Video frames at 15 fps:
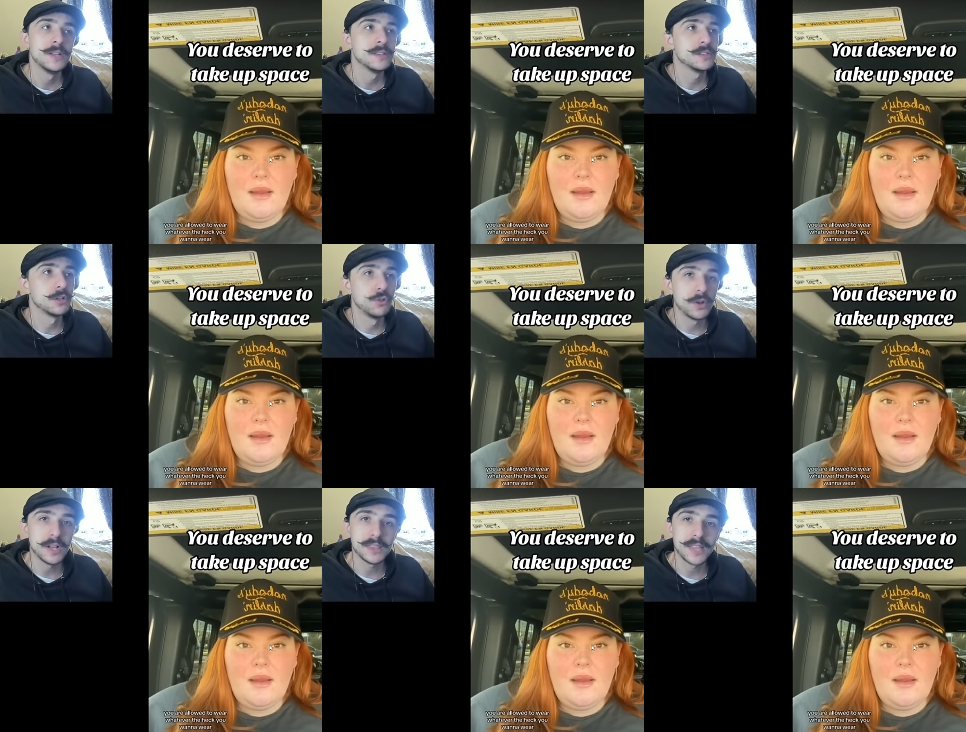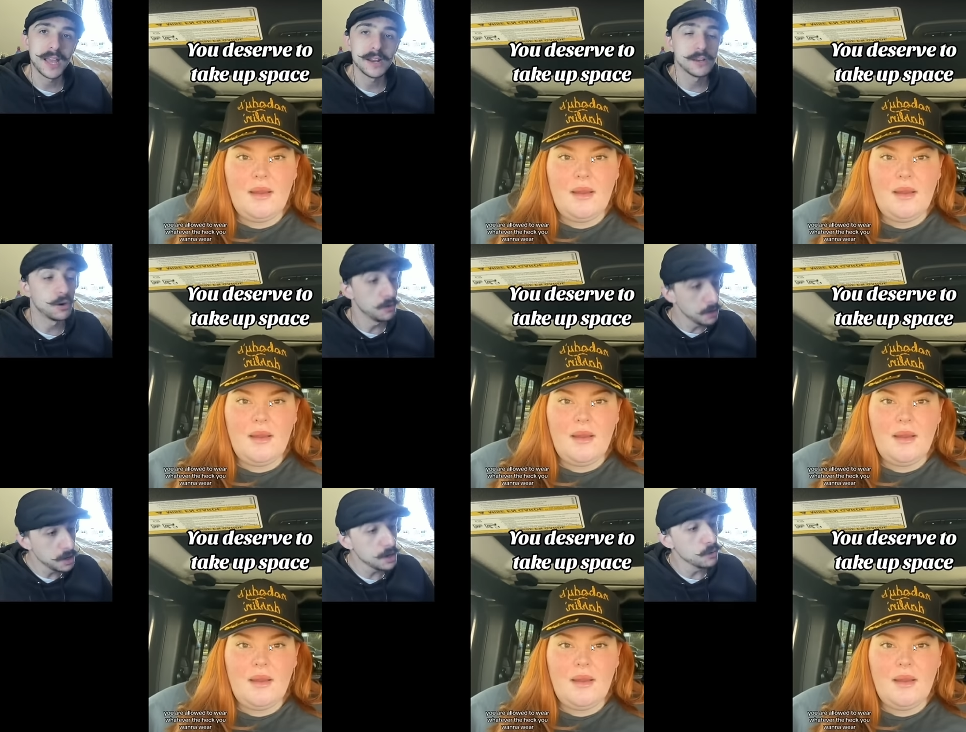Speaker 1: to look at that and
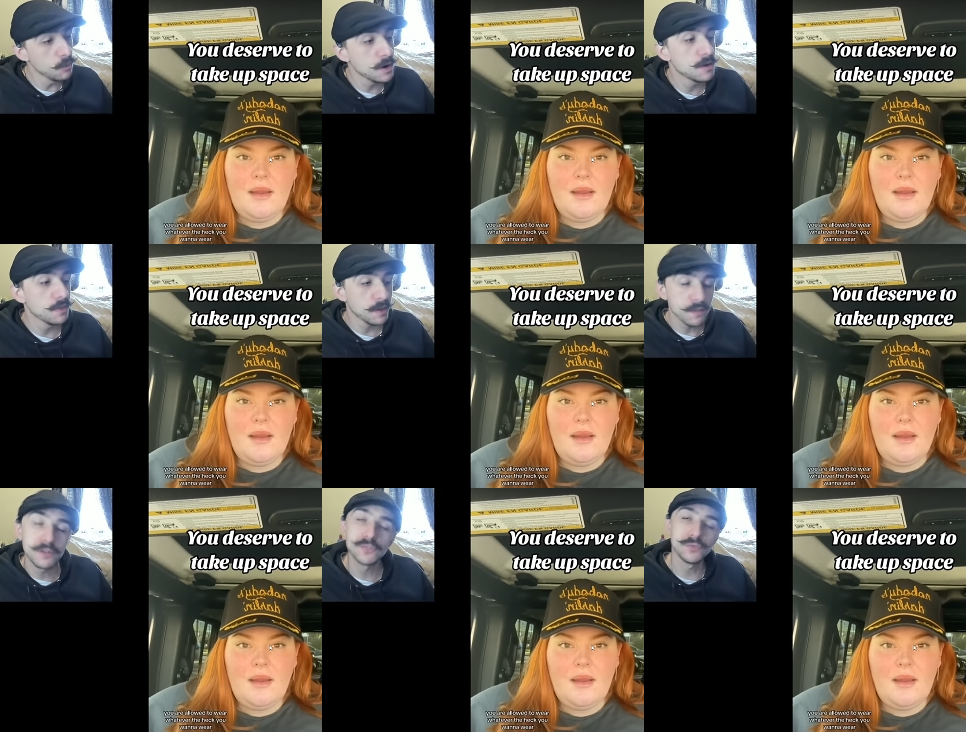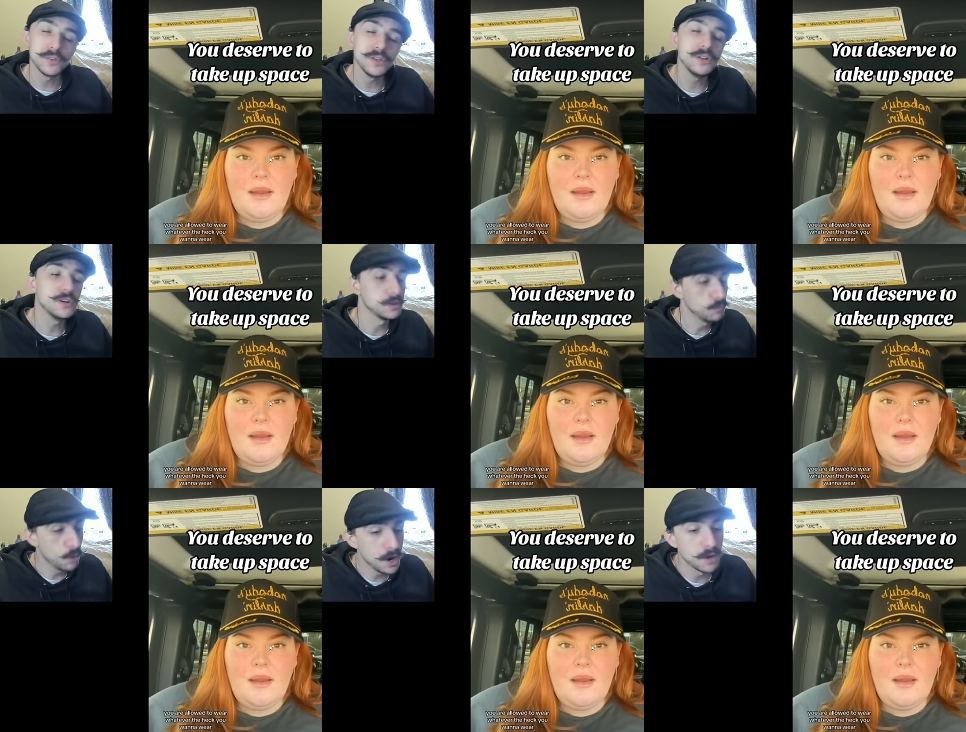go, oh, wow, that looks really
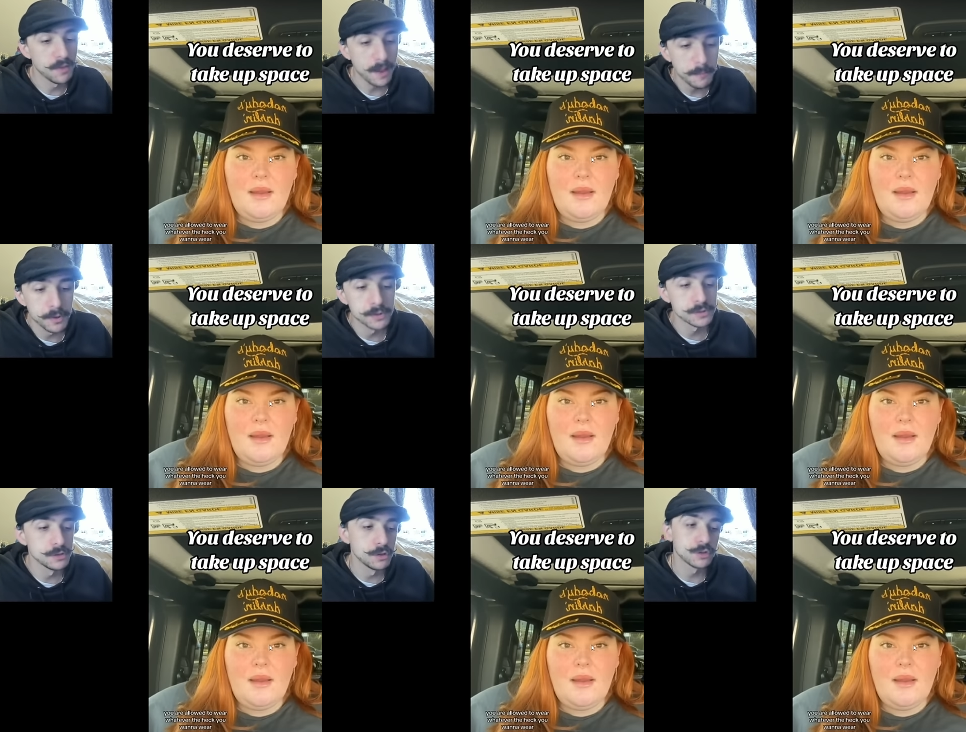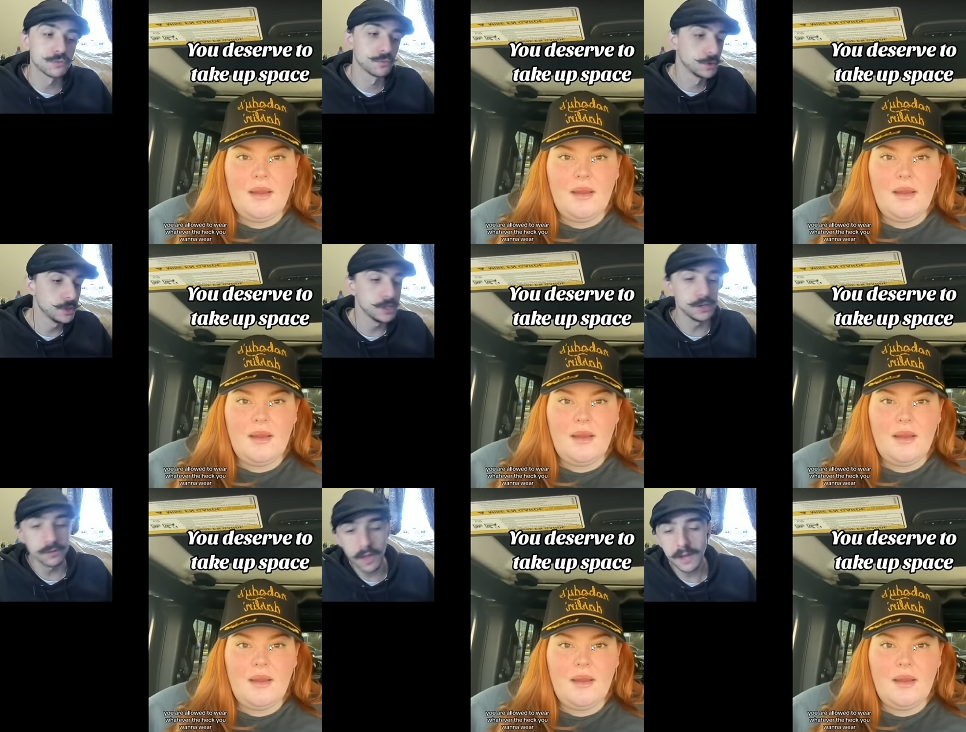good. Wow, that person looks
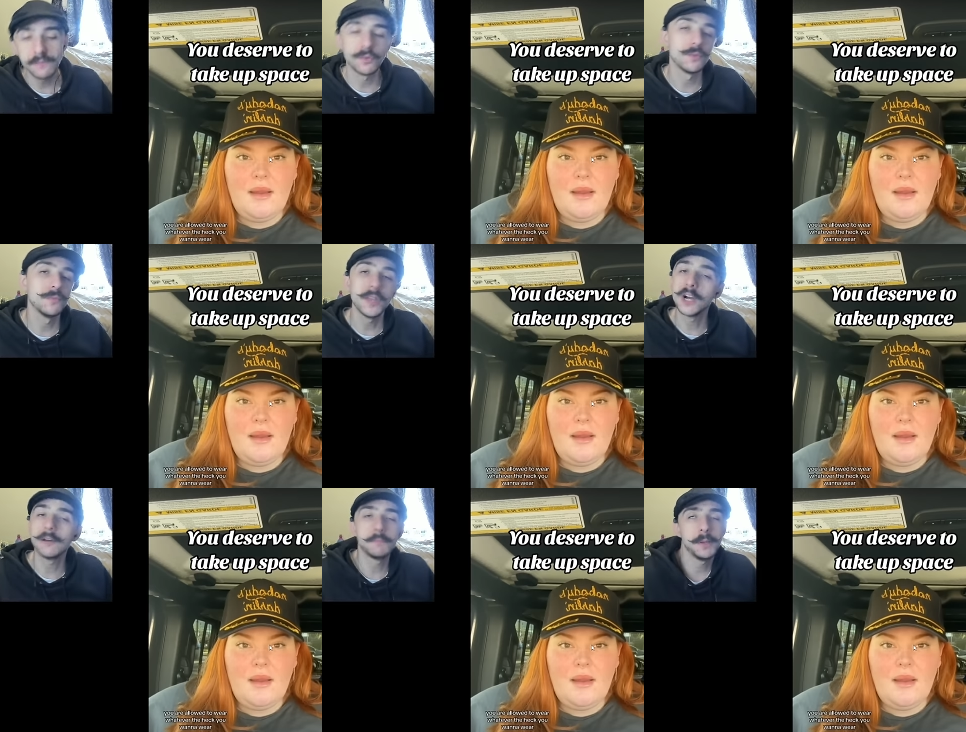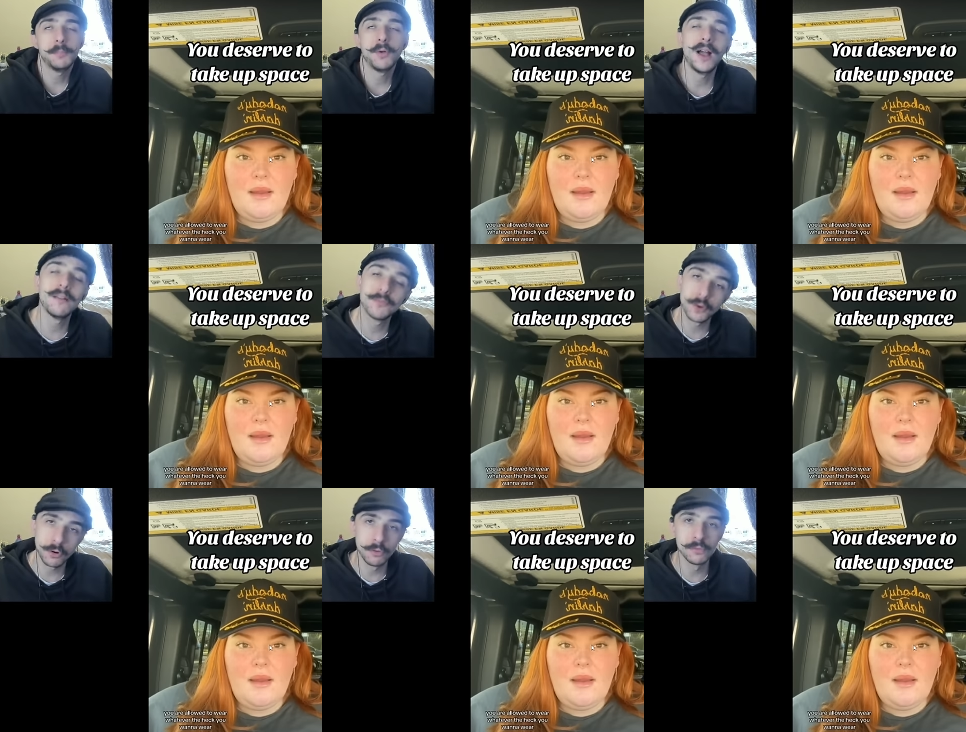really delightful. Now, people
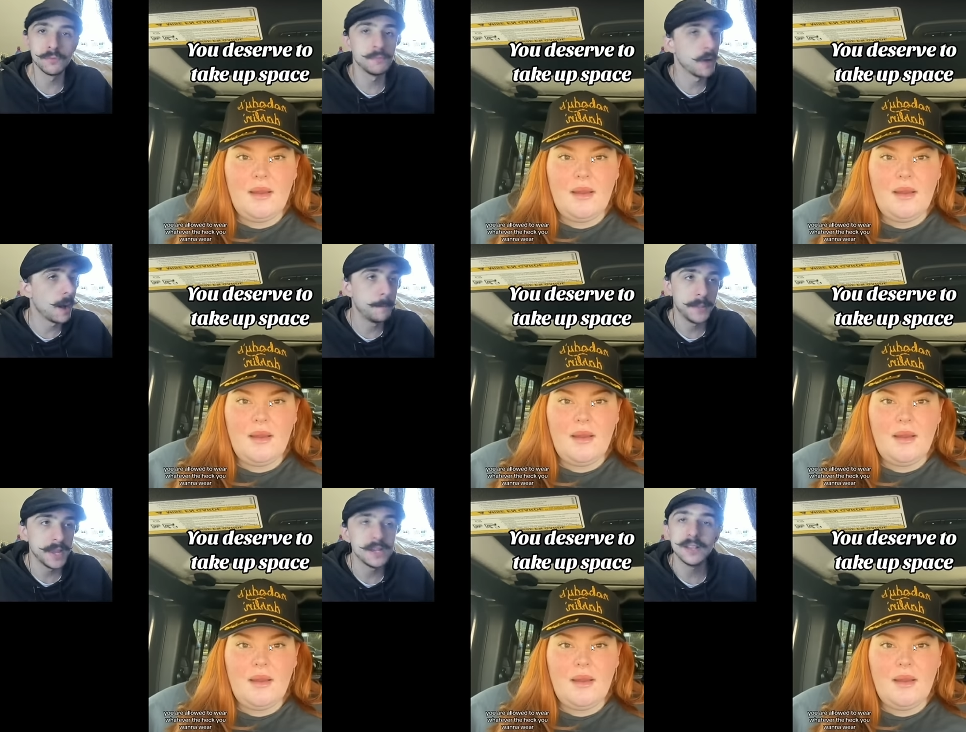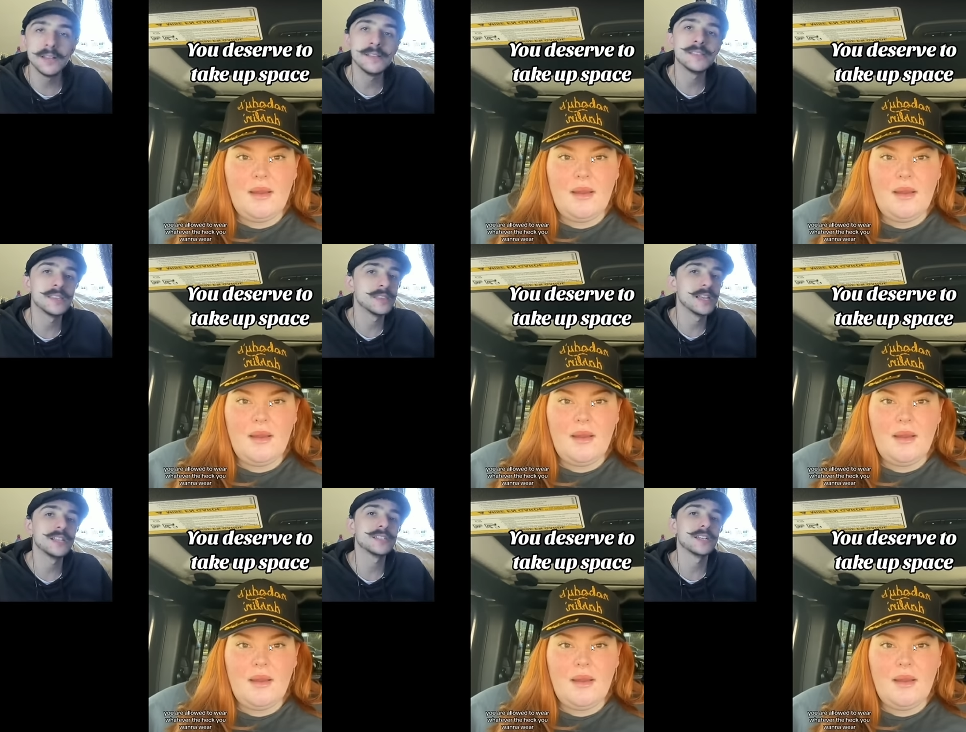have their own opinions
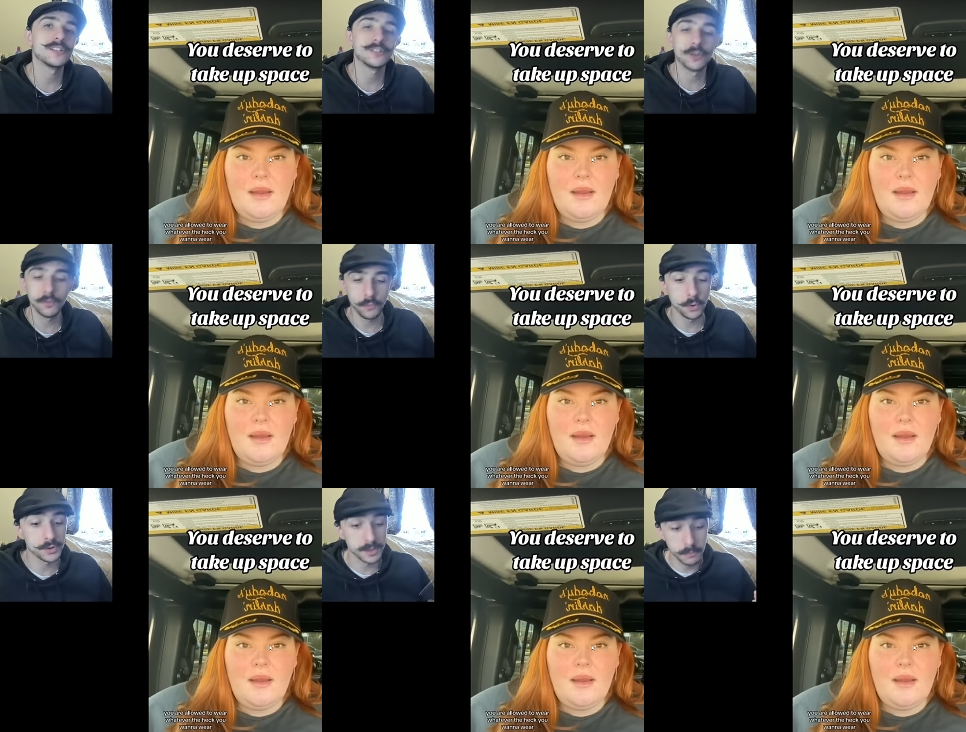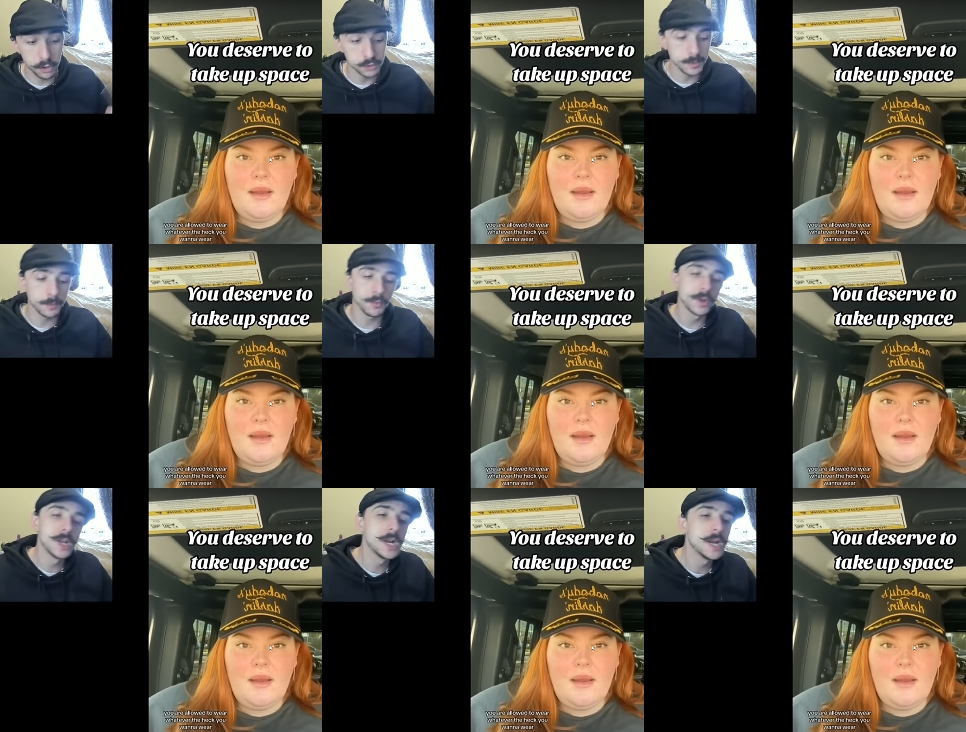and things such and so forth. And most people,